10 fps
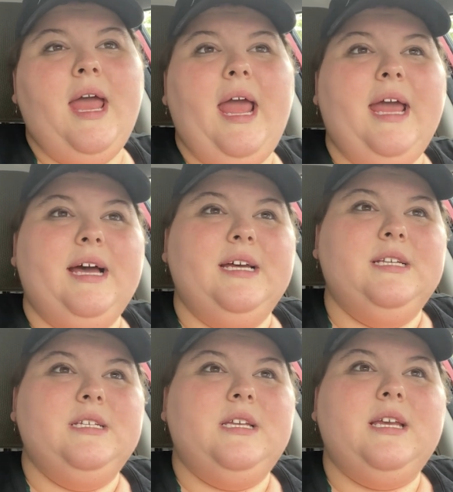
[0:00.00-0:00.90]

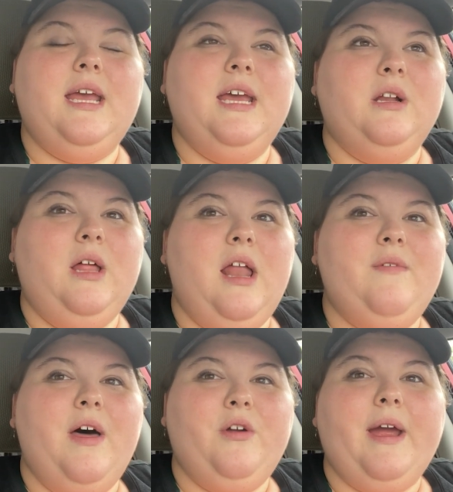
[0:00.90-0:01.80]
and in a lot of
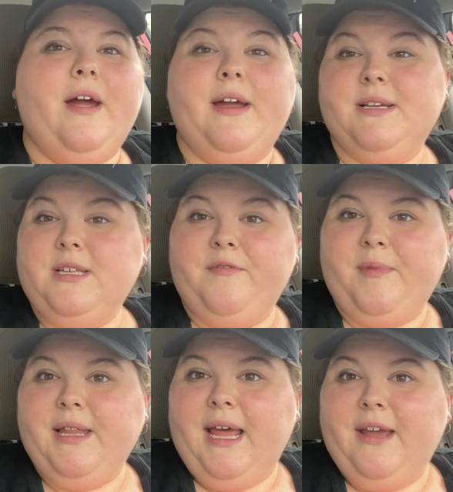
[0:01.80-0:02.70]
other areas of
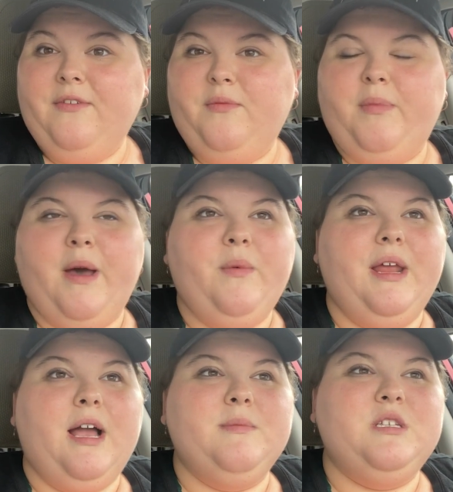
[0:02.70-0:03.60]
my life, but when
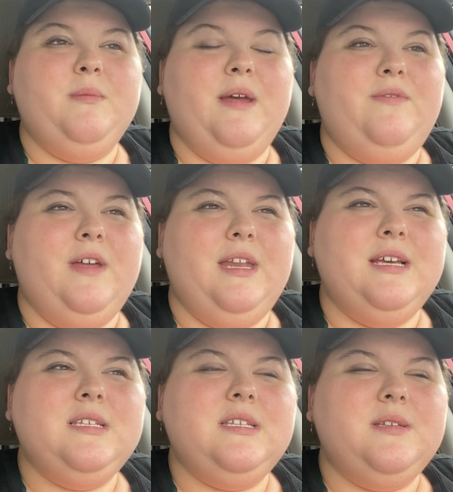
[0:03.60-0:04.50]
it comes to my
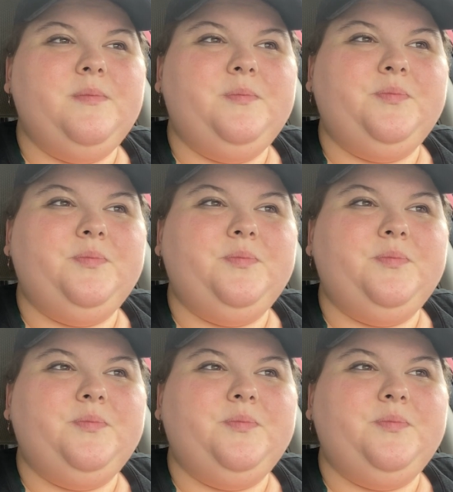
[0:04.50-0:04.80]
fitness,